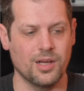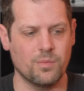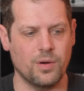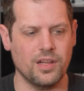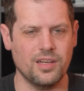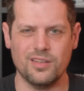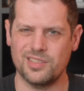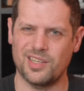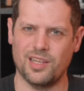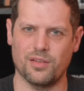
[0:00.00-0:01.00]
But it
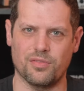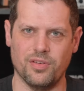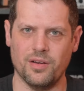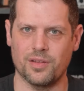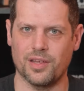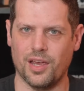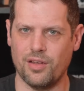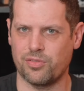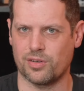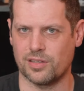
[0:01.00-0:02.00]
does it in a very
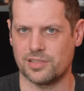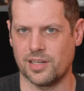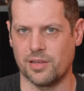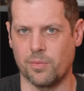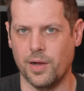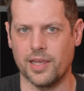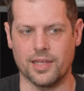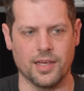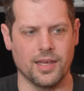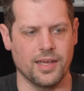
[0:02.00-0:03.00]
effortlessly
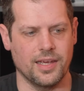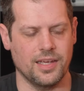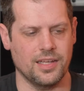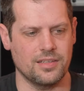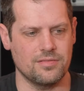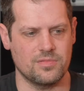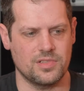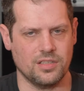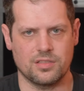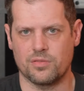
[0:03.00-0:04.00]
way. It
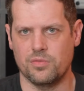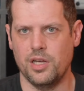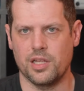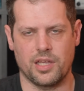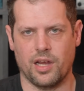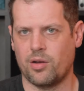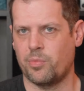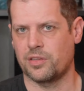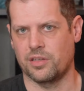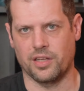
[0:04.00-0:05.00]
doesn't really care
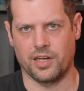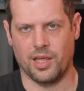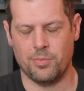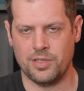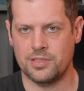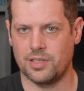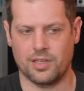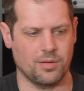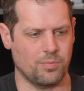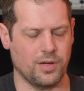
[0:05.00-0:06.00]
about the dynamics.
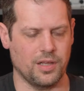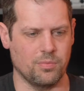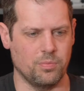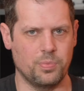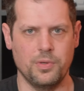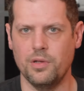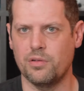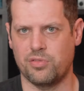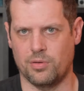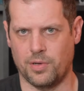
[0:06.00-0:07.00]
It can play
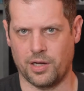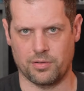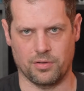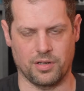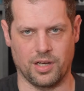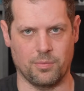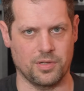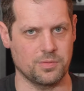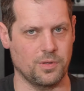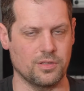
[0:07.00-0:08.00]
beautiful
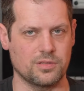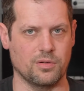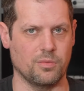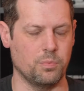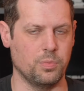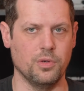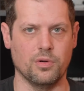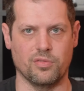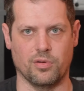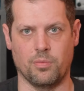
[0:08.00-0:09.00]
microdynamics, but also
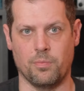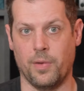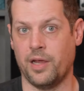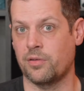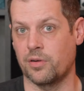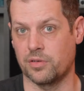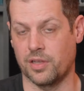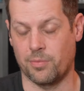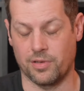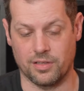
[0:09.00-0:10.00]
beautiful macro
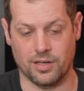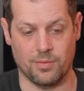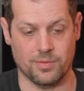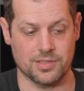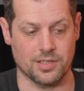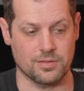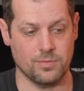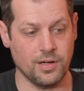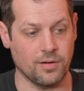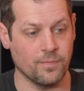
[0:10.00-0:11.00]
dynamics as
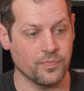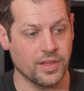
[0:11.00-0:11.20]
well.